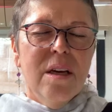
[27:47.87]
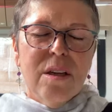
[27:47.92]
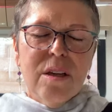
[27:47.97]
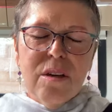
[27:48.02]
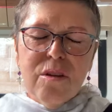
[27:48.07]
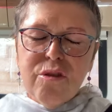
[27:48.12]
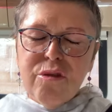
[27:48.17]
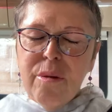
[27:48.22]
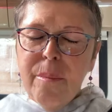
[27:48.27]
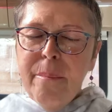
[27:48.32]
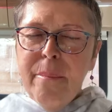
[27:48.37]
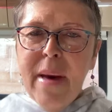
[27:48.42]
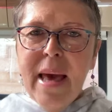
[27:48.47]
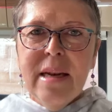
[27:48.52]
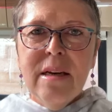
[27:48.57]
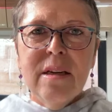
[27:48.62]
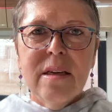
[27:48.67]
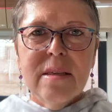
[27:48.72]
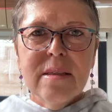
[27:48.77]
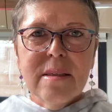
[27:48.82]

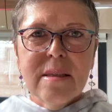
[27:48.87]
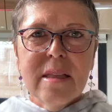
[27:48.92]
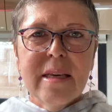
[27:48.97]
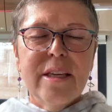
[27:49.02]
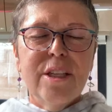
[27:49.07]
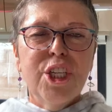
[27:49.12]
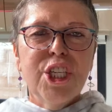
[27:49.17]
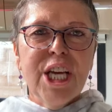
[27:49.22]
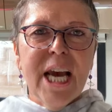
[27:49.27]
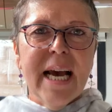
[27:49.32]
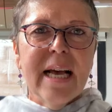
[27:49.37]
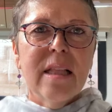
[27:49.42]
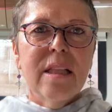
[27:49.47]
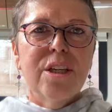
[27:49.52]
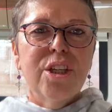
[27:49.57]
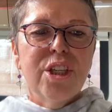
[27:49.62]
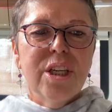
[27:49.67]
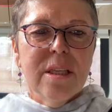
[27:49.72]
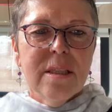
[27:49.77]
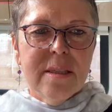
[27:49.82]
tremendously
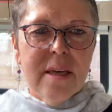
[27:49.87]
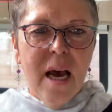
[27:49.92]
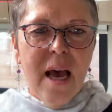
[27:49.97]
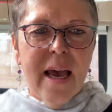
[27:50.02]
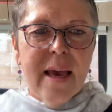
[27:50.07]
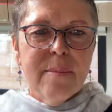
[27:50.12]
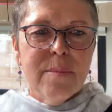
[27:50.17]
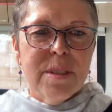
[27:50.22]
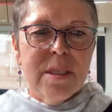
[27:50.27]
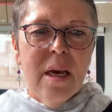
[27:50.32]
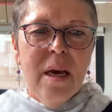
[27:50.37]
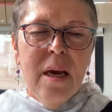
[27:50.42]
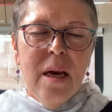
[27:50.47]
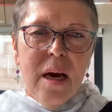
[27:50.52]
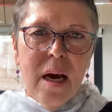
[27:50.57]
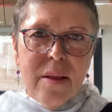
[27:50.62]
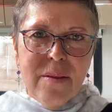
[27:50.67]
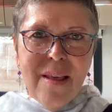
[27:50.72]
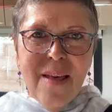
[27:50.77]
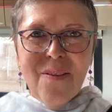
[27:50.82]
challenging times.
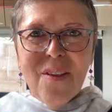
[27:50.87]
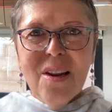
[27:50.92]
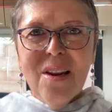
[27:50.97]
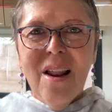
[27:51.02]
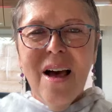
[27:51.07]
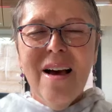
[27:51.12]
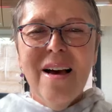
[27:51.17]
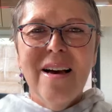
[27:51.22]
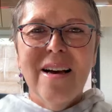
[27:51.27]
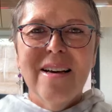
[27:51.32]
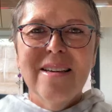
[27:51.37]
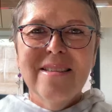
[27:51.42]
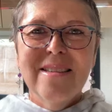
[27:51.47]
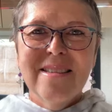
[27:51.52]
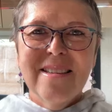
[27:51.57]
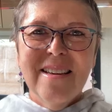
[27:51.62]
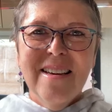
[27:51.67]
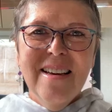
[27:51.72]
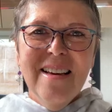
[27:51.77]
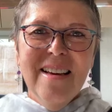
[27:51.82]
And then the
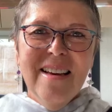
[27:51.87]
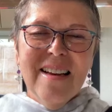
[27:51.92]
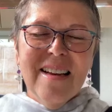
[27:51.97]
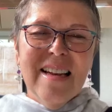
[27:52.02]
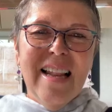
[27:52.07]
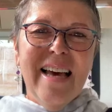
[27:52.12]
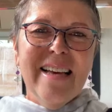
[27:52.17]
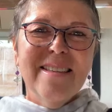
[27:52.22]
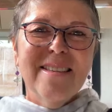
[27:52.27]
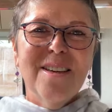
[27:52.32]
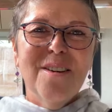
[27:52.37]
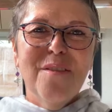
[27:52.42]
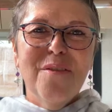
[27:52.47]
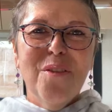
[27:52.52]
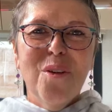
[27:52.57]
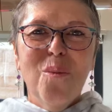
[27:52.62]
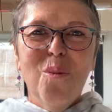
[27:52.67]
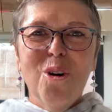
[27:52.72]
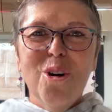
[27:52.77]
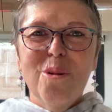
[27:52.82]
last letter of
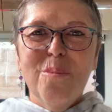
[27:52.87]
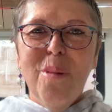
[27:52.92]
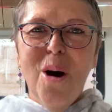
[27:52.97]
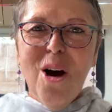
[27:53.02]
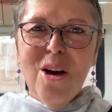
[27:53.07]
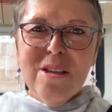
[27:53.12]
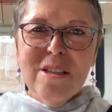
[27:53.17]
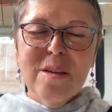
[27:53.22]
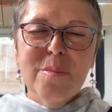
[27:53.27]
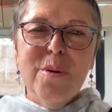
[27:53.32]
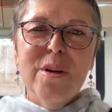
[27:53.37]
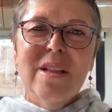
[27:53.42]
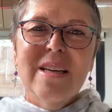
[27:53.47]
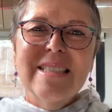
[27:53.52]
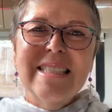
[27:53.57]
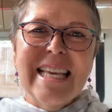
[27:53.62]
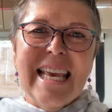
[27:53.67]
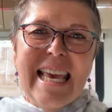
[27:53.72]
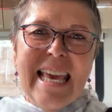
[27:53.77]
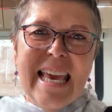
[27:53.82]
the word possible
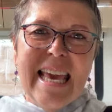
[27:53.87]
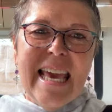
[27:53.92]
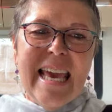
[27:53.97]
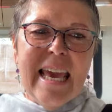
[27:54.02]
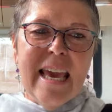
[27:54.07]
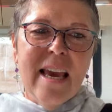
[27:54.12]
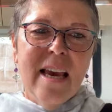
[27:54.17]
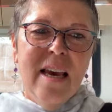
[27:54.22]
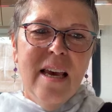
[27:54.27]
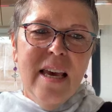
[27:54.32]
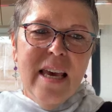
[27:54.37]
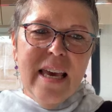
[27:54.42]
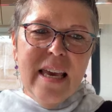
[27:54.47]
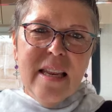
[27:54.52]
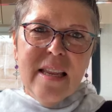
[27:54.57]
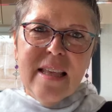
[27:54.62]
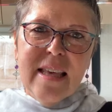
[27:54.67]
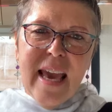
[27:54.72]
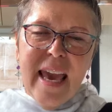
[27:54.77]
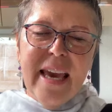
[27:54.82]
is E,
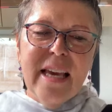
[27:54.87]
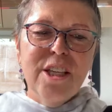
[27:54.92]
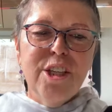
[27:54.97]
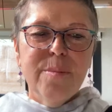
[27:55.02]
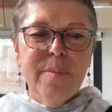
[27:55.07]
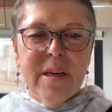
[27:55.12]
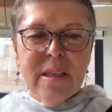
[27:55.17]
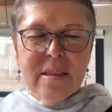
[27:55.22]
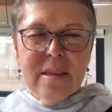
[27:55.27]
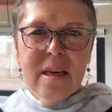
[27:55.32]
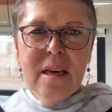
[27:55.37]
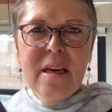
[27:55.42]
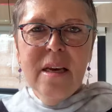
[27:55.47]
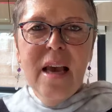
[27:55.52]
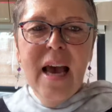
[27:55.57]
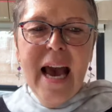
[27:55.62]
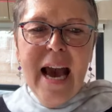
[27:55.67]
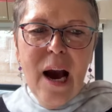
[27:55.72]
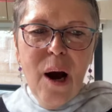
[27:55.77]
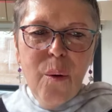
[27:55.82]
engagement.
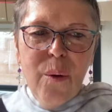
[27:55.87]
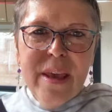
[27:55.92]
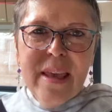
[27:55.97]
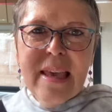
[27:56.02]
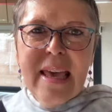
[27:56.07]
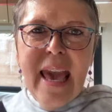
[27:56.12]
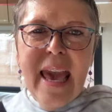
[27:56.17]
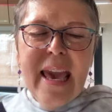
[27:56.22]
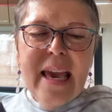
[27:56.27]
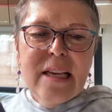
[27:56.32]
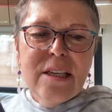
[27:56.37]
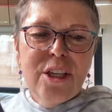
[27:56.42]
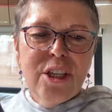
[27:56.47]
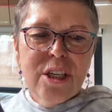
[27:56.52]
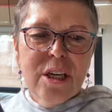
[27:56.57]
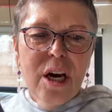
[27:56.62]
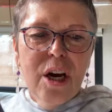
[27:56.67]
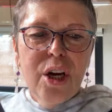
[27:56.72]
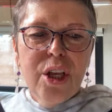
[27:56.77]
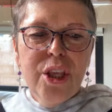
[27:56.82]
How
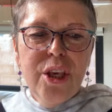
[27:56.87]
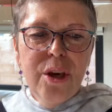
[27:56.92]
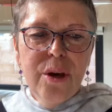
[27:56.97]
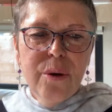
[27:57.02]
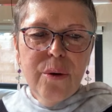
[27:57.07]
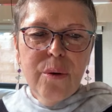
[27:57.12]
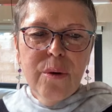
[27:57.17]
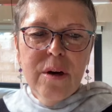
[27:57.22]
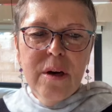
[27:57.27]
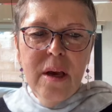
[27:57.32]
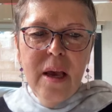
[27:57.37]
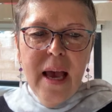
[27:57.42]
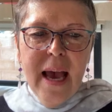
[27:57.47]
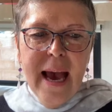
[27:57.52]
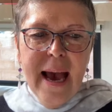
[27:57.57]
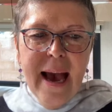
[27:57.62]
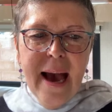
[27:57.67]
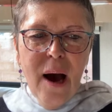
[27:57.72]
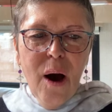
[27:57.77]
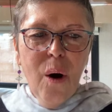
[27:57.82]
engaged are you?
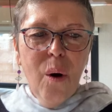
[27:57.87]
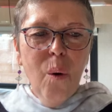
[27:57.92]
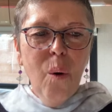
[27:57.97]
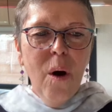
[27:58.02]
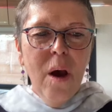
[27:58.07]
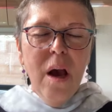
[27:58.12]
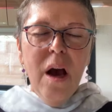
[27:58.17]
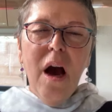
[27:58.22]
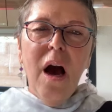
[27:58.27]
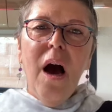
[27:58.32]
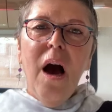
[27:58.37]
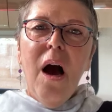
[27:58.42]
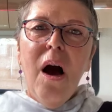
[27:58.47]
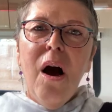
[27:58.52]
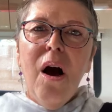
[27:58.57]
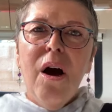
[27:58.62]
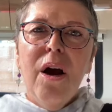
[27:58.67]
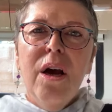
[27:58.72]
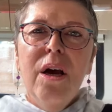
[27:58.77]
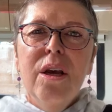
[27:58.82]
How
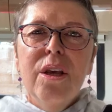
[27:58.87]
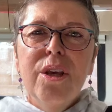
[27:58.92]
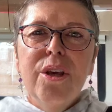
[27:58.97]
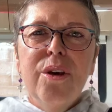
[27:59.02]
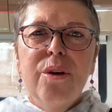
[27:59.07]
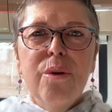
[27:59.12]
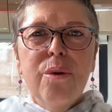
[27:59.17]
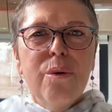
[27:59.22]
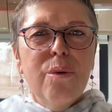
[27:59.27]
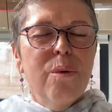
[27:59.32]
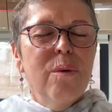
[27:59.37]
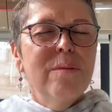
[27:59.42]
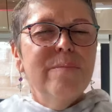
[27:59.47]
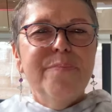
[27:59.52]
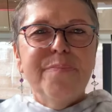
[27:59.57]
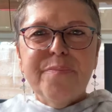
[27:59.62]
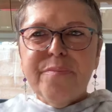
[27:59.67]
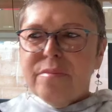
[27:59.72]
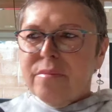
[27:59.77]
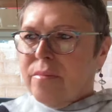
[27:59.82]
are you
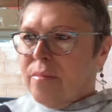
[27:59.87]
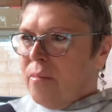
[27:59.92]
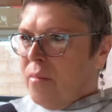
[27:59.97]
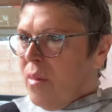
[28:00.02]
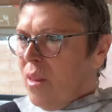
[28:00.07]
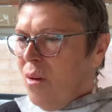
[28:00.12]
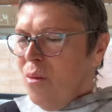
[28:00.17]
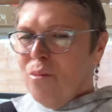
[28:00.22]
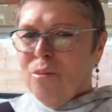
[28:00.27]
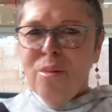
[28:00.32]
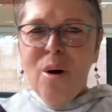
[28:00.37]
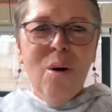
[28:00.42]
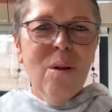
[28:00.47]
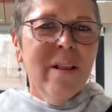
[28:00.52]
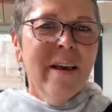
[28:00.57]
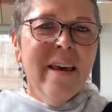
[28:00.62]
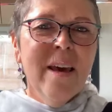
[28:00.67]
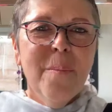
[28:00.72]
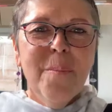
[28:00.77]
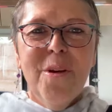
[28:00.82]

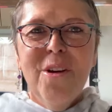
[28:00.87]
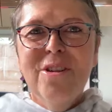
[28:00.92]
rolling up your